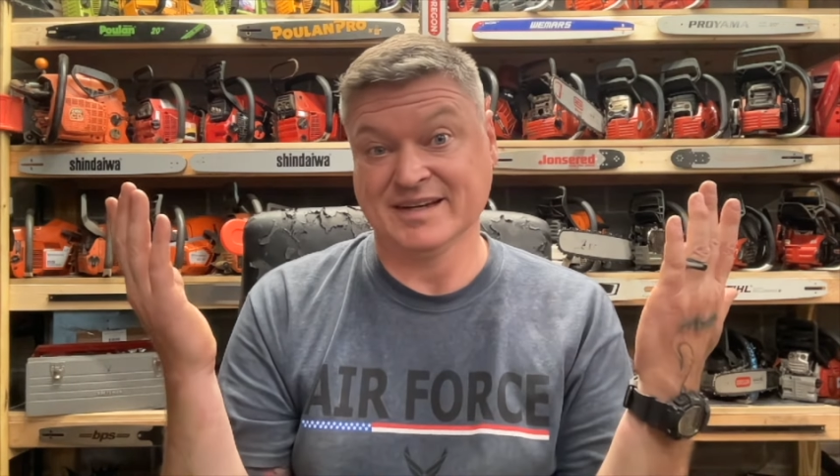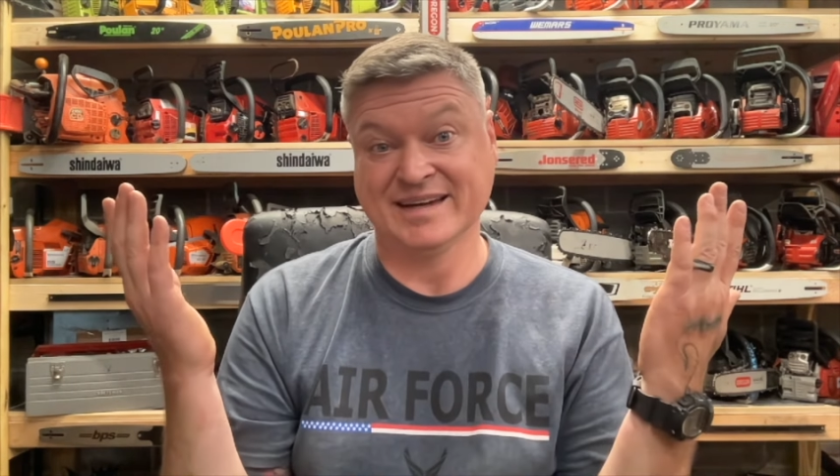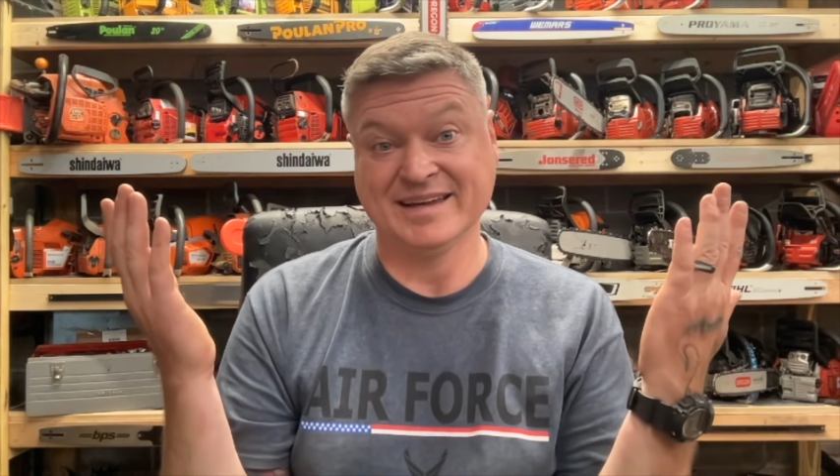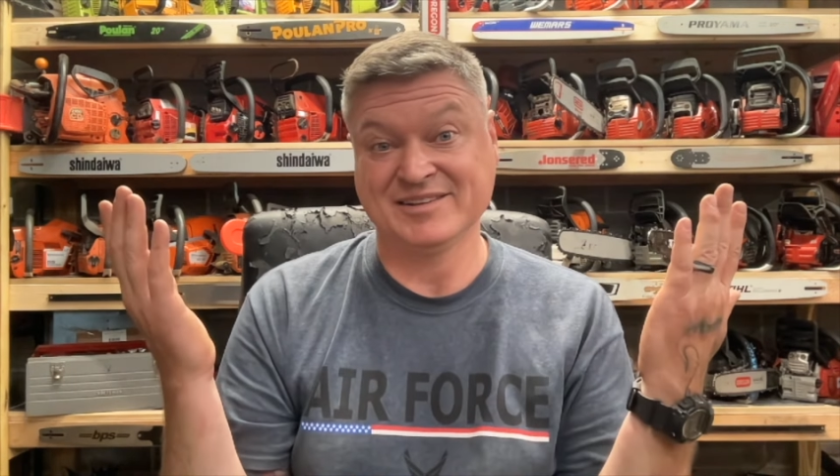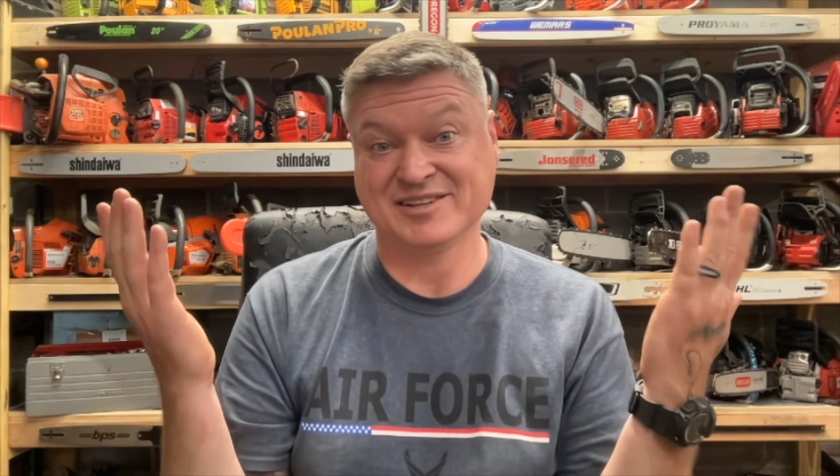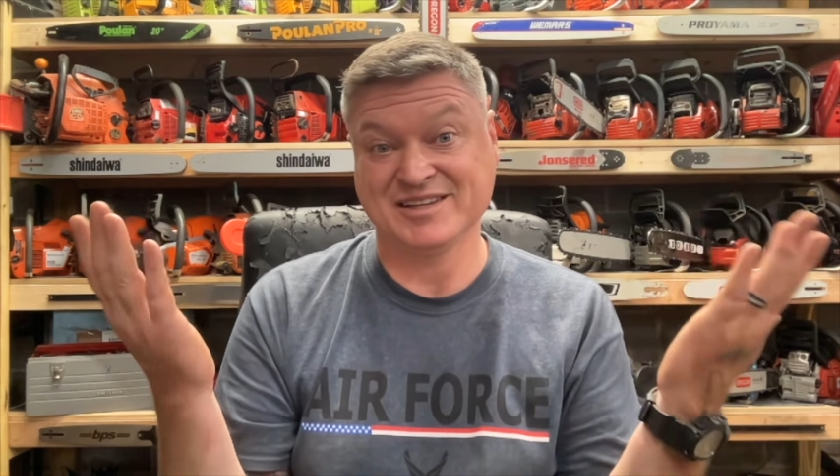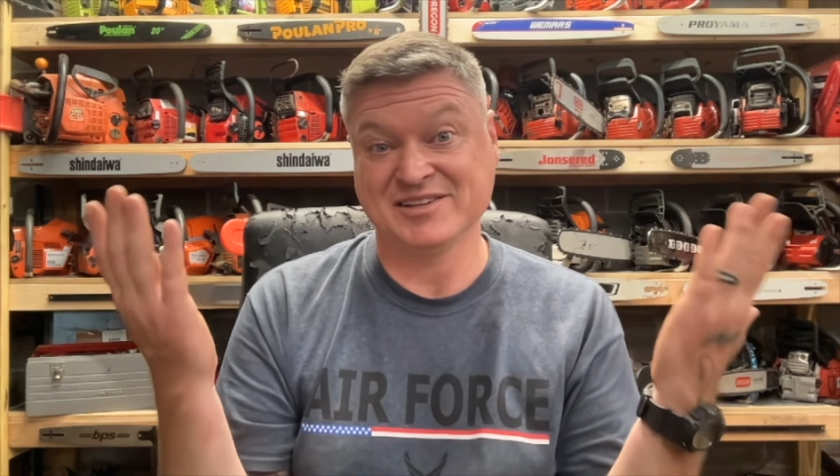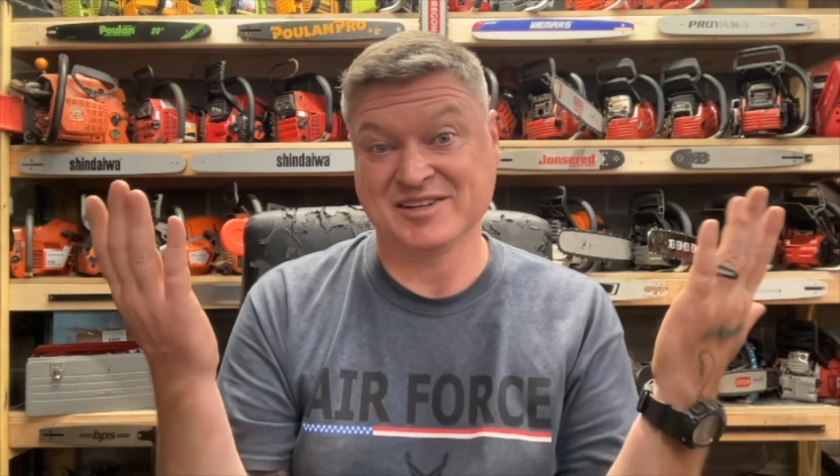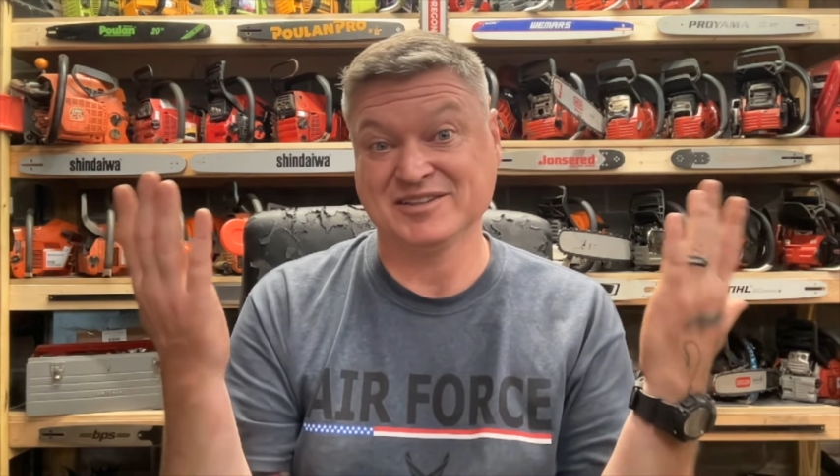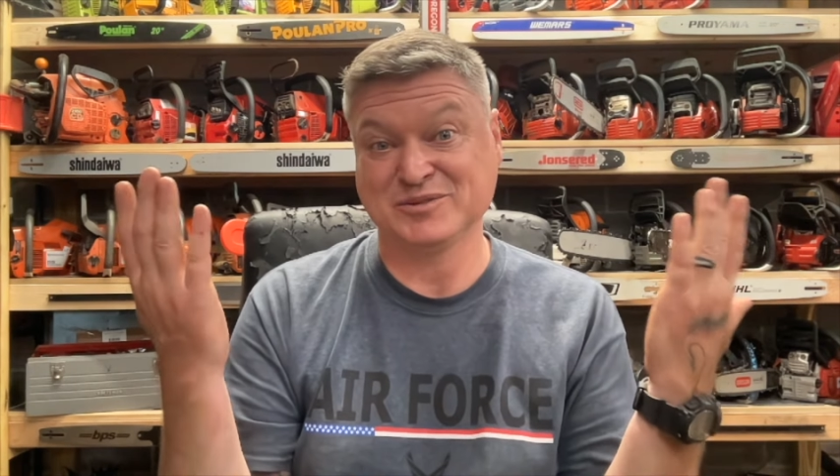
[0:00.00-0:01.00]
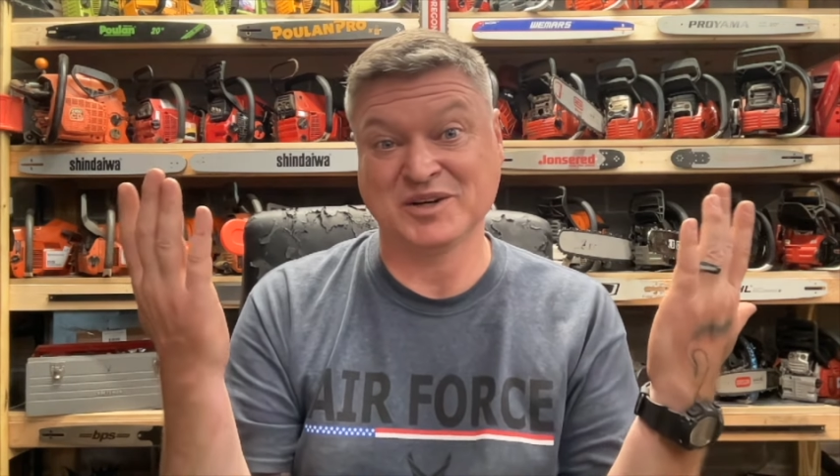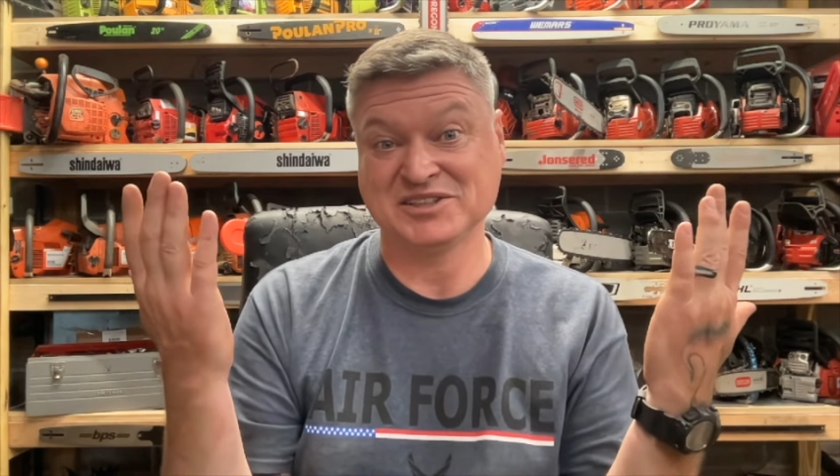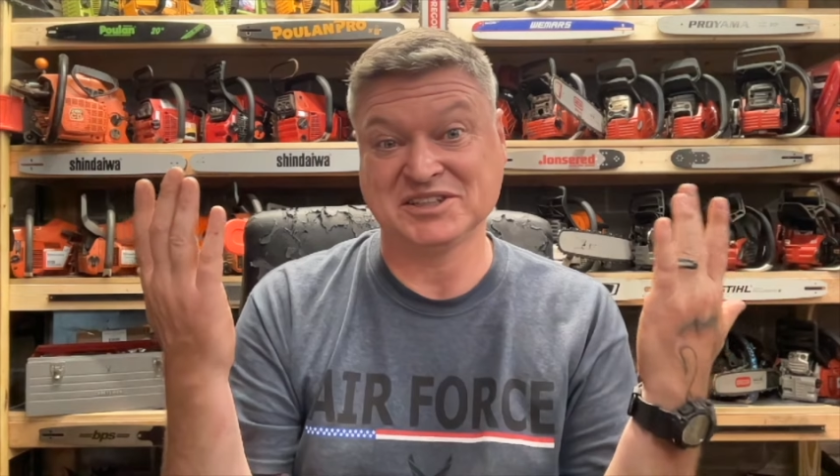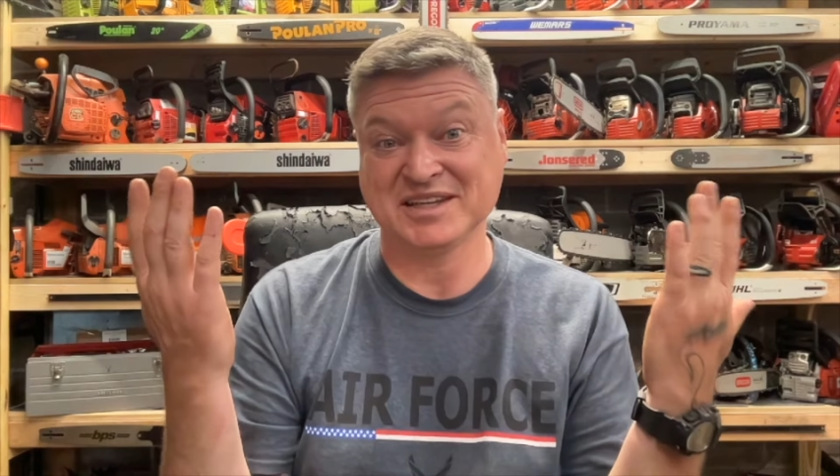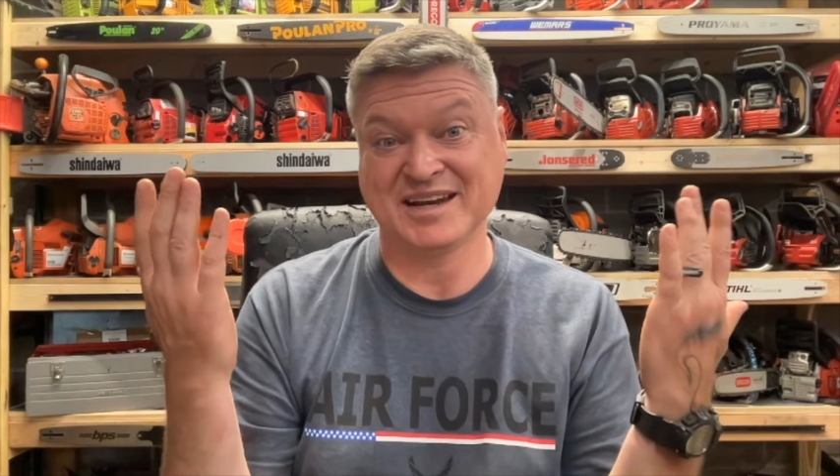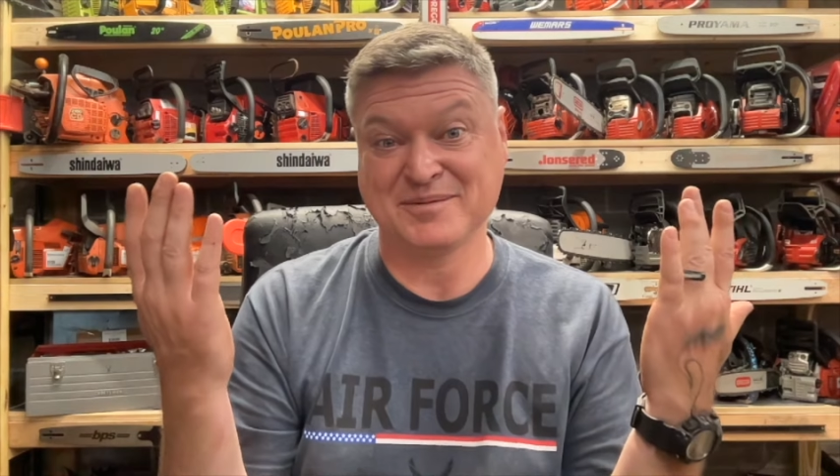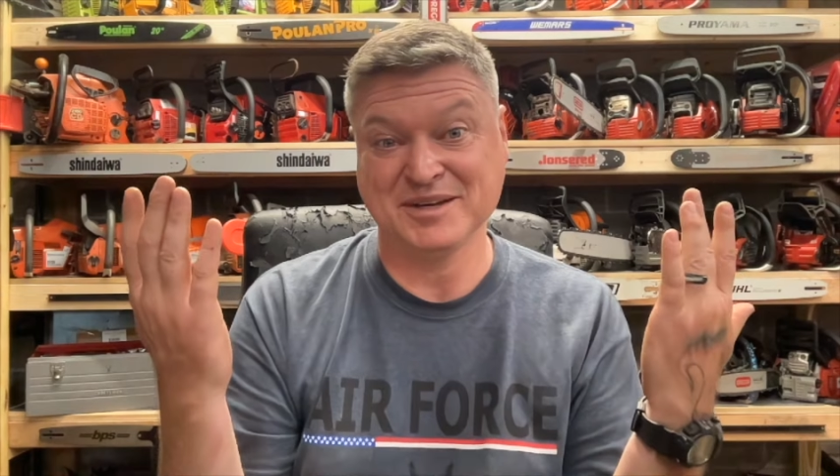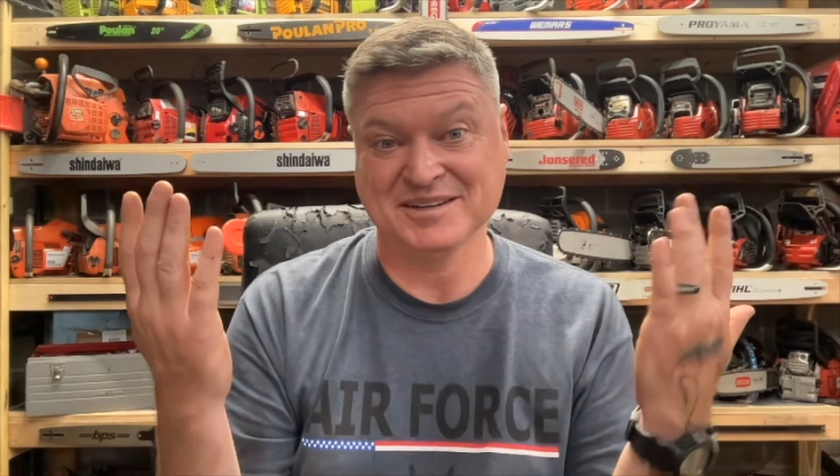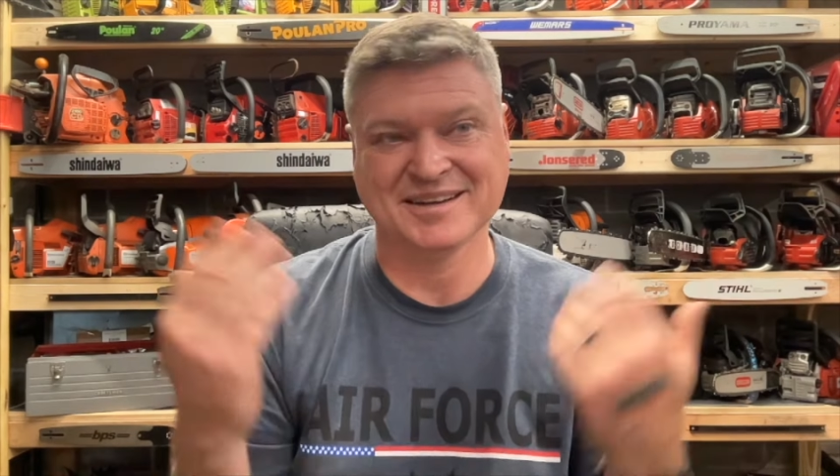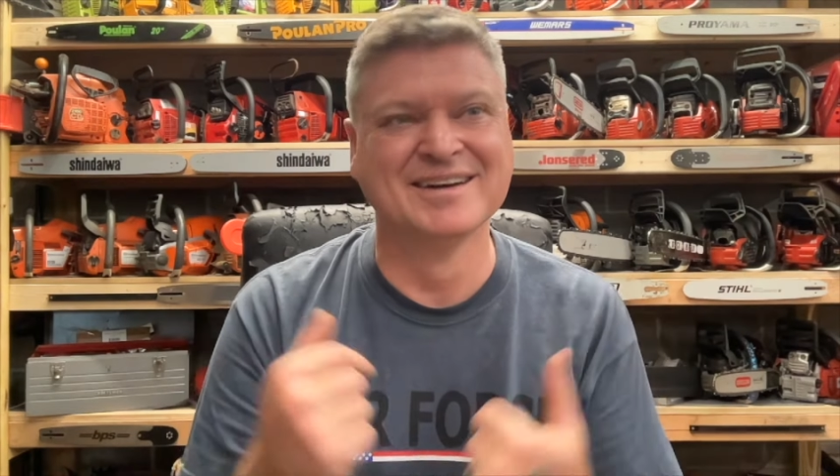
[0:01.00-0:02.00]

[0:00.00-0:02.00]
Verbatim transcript: Hence the situation that I'm in.